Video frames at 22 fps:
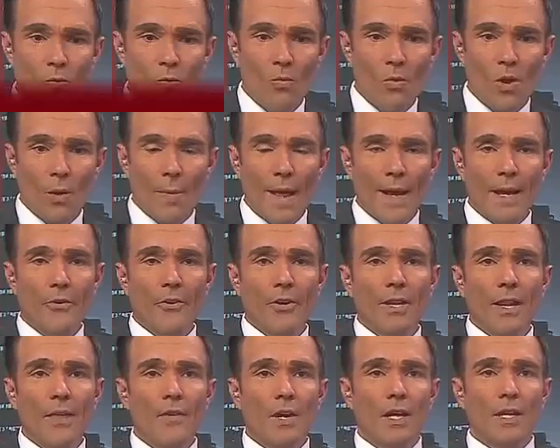Welcome
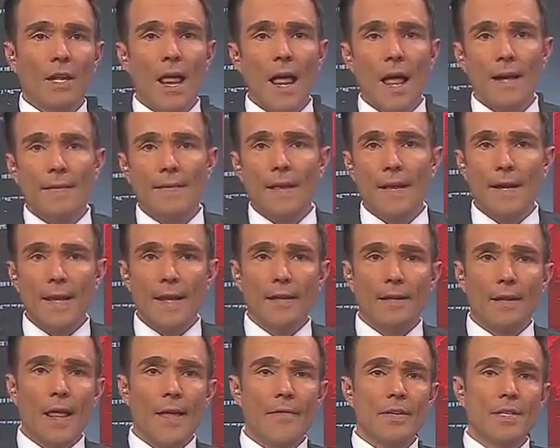back here at 11 o'clock. The
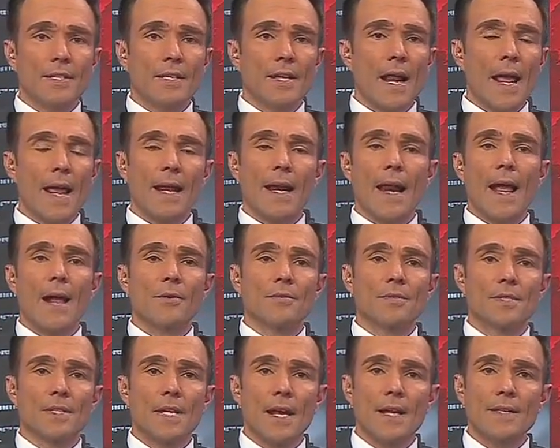Indy 11 today
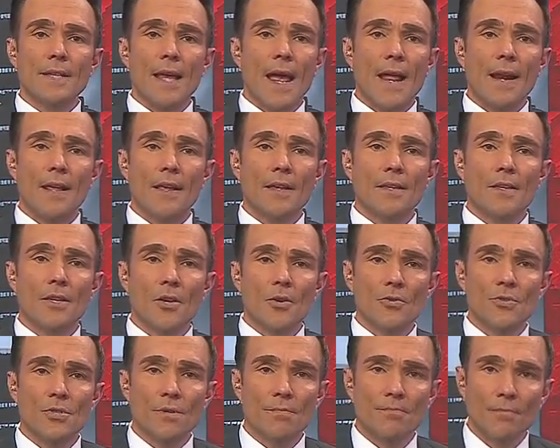announced it's adding
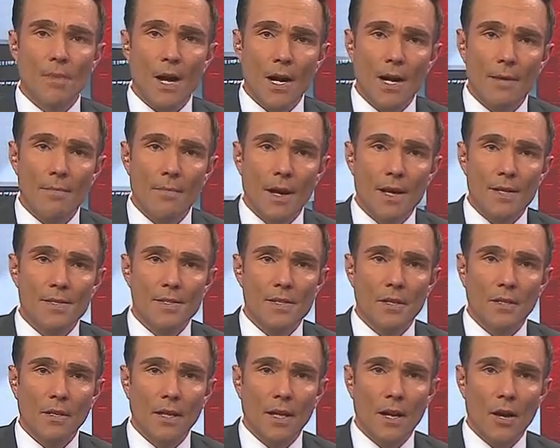huge money
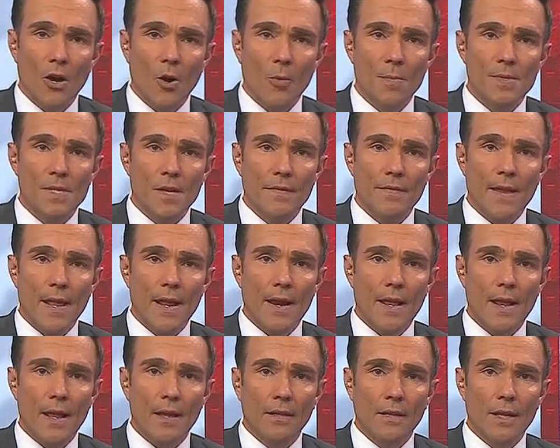muscle in hopes
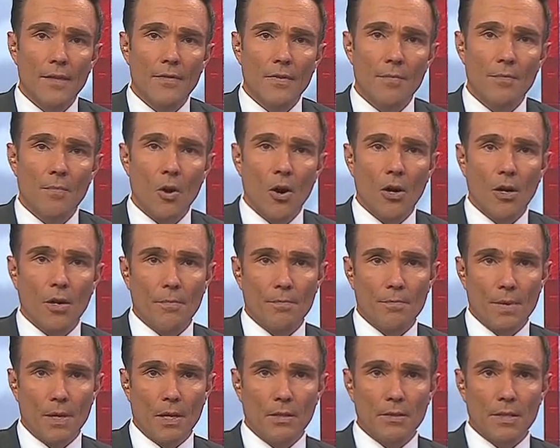of getting 11
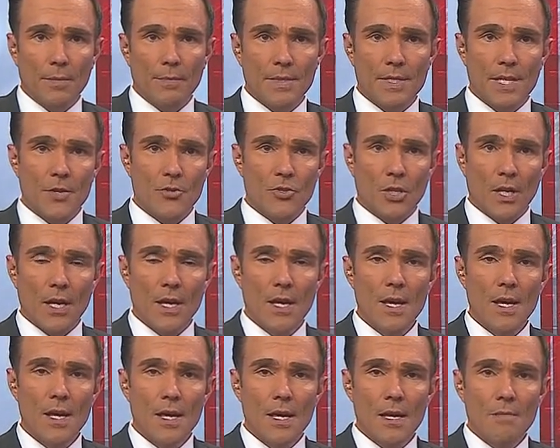Park built and
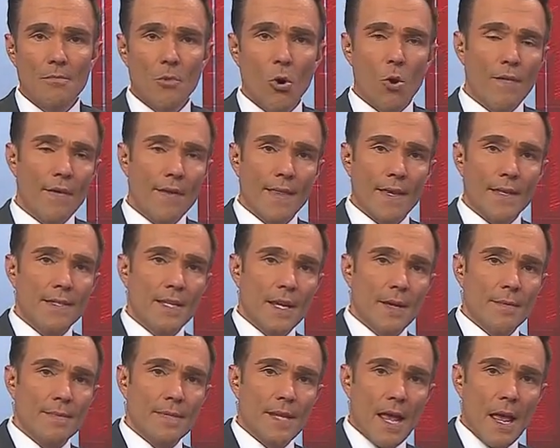potentially moving
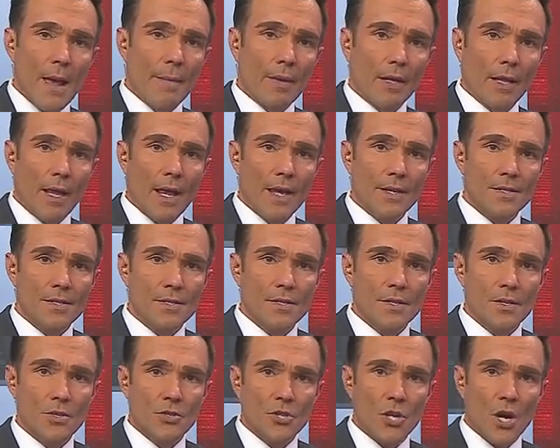the team to
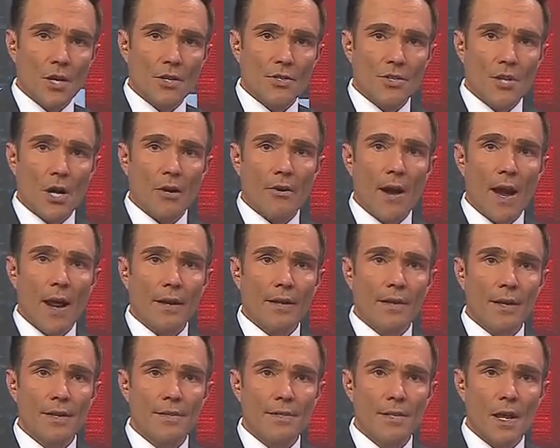MLS. Chuck
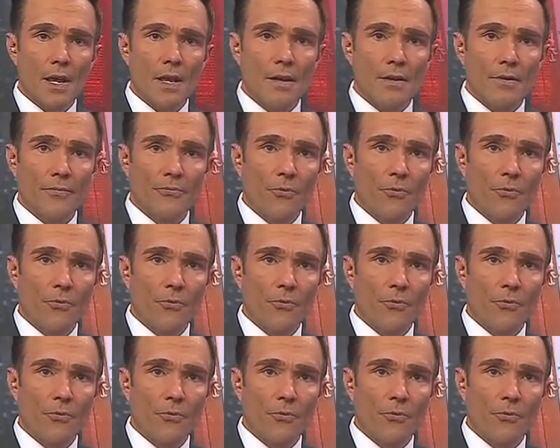Surack is a